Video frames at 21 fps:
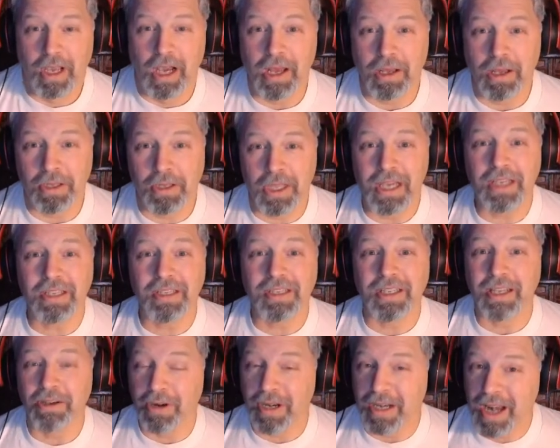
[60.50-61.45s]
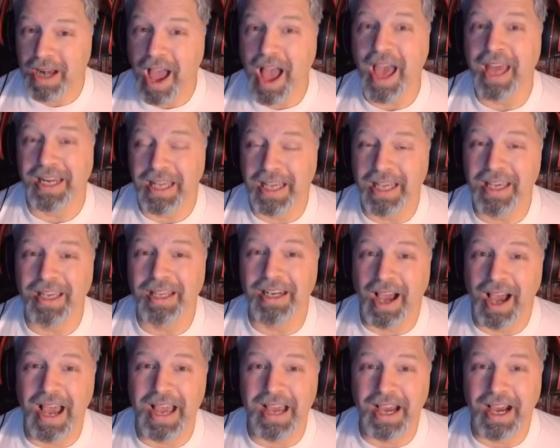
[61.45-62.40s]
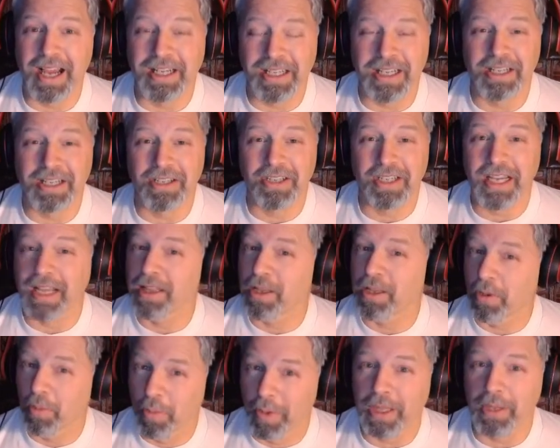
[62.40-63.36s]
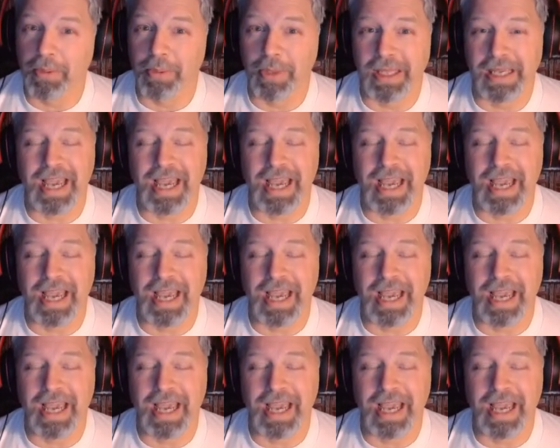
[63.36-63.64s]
things that are not in IITC, and they're really, really